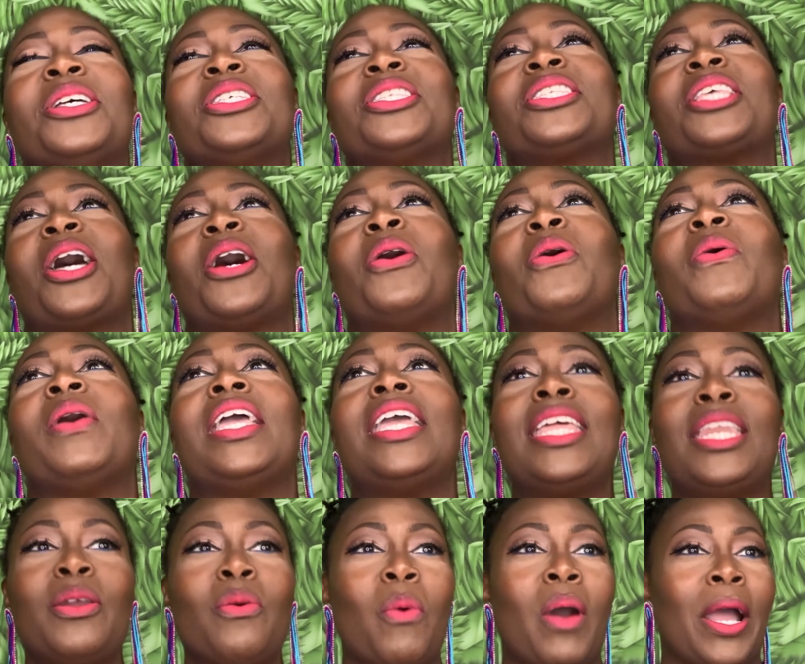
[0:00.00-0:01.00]
So
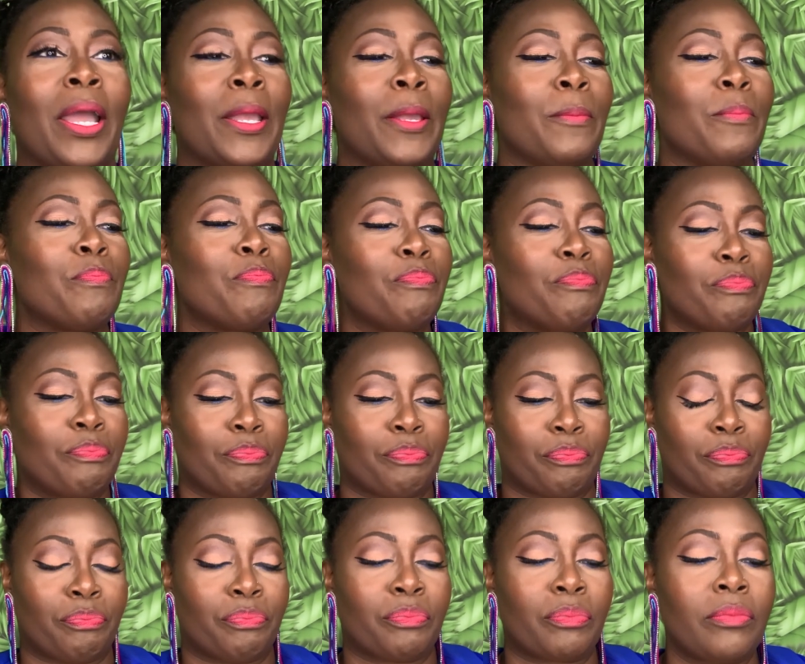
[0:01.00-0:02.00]
anyway,
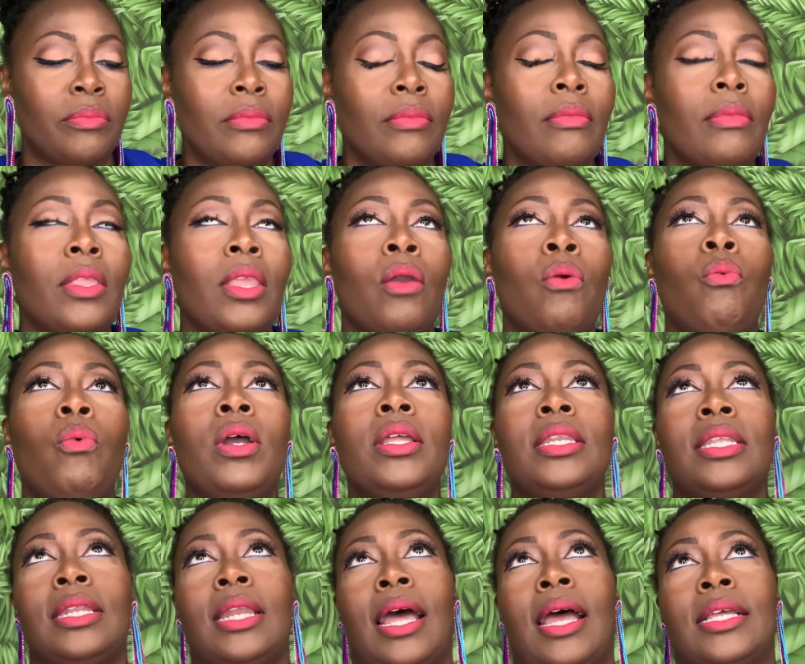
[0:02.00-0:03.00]
what
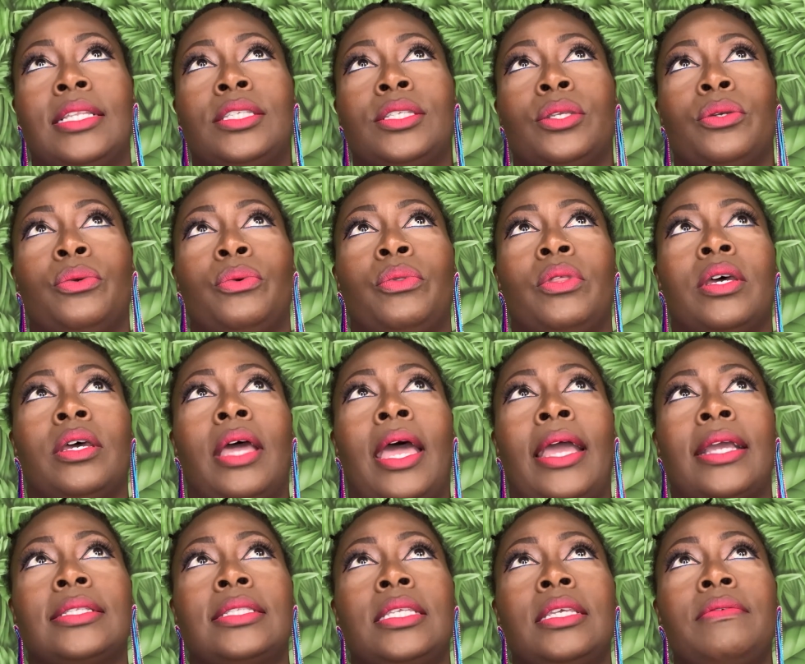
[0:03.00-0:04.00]
did I do? The
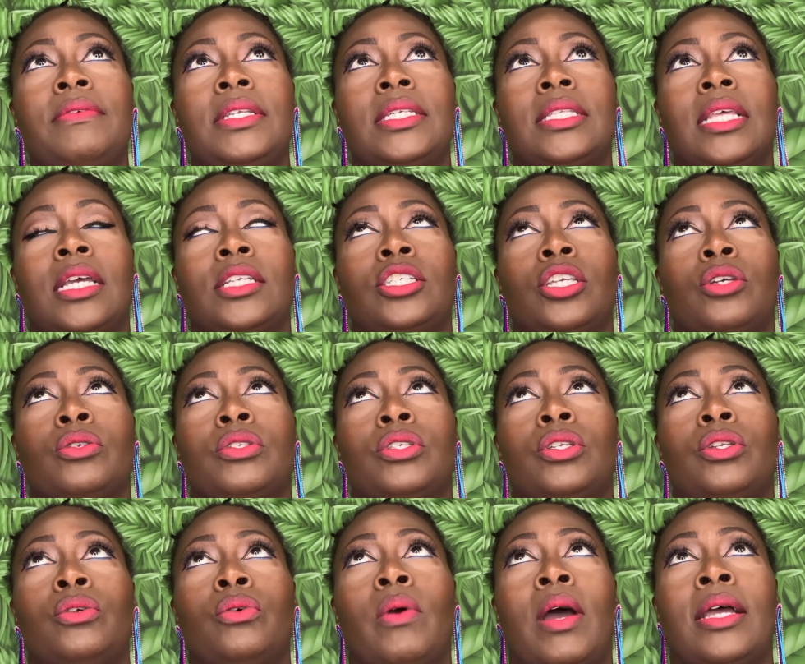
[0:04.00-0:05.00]
activities I chose to
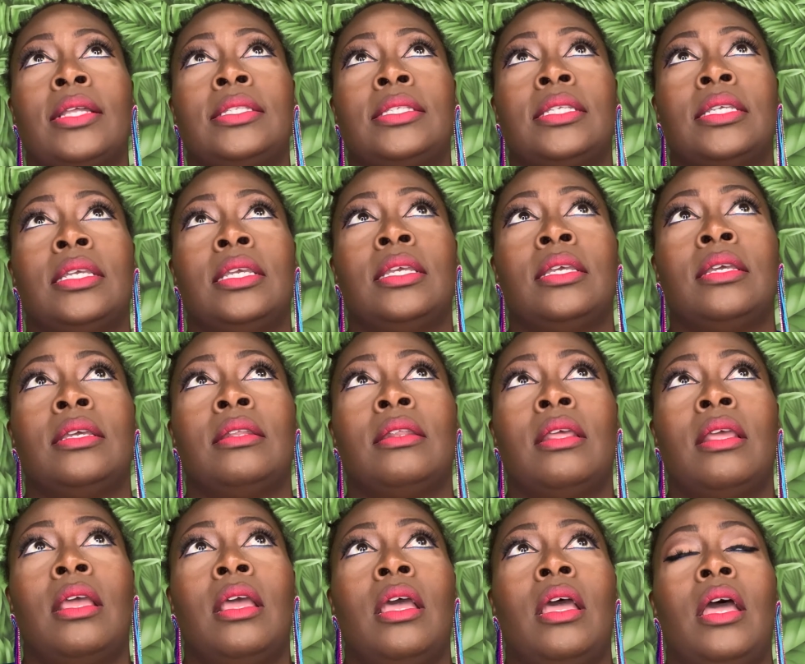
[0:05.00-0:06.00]
do, I did
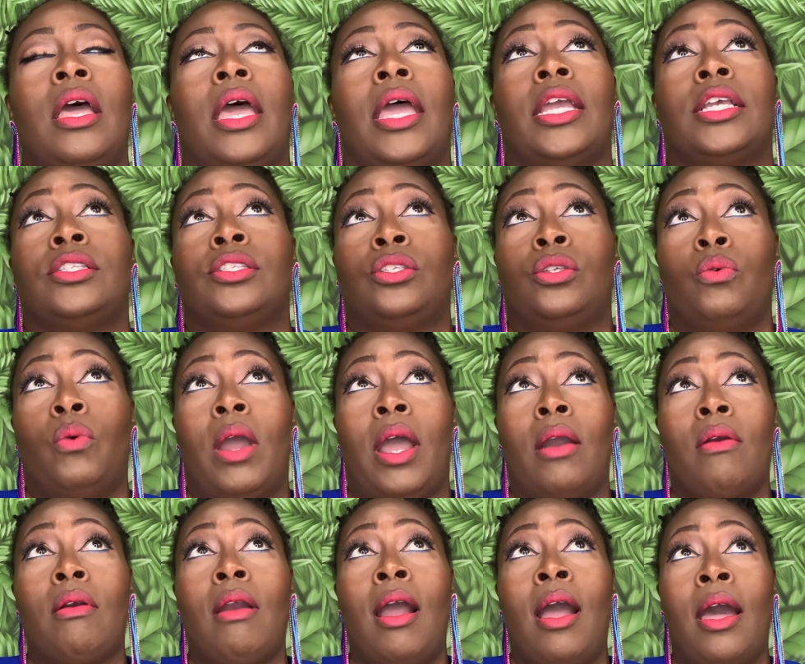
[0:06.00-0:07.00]
a
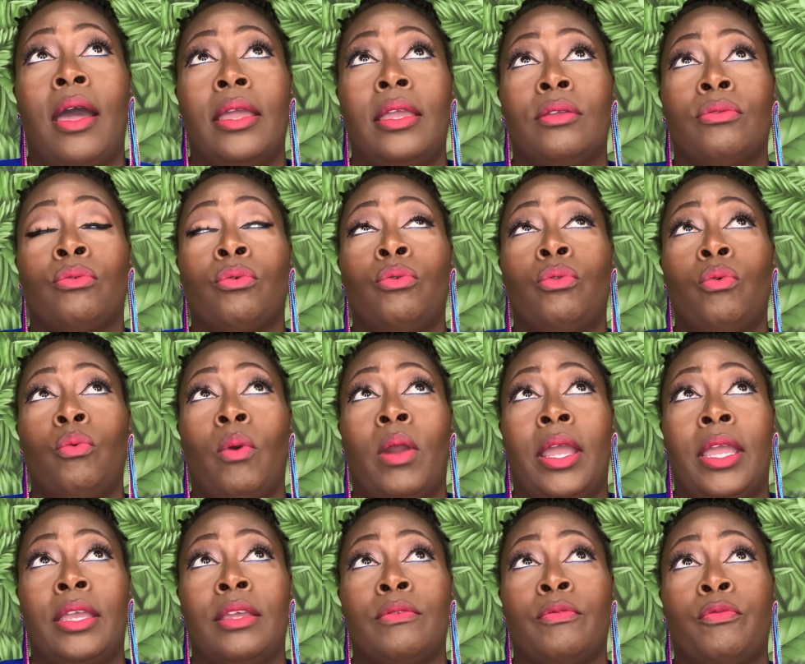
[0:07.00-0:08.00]
2-hour hike through the
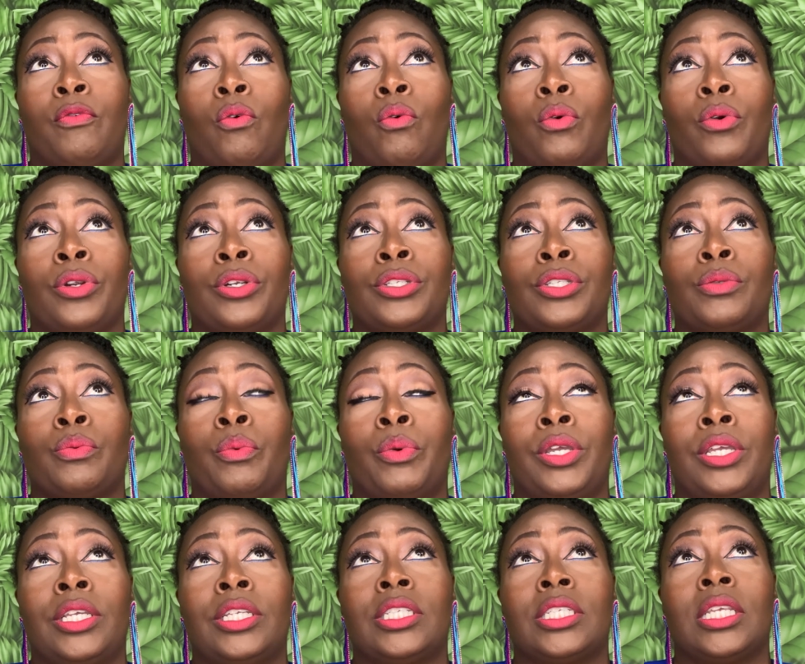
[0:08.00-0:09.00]
rainforest,
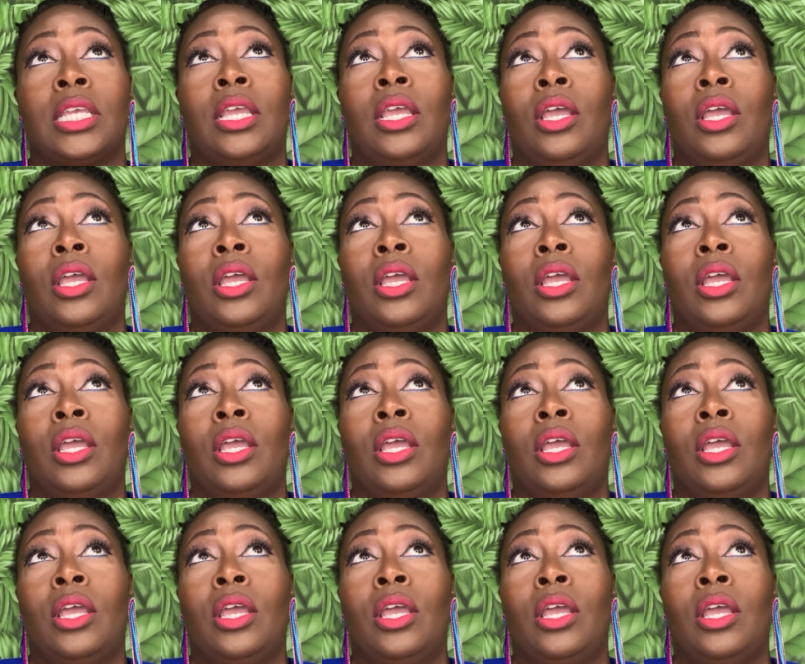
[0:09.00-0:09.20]
which,